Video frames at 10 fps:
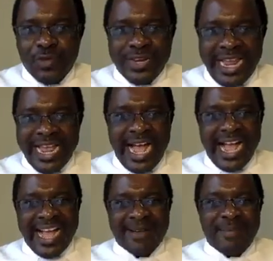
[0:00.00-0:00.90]
not with any
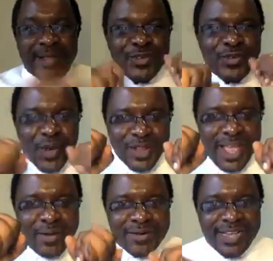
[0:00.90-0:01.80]
anger, but to
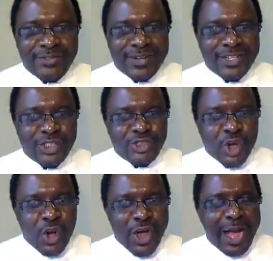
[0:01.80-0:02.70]
go there with
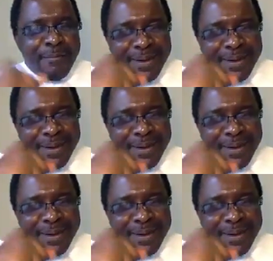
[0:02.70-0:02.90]
resurrection joy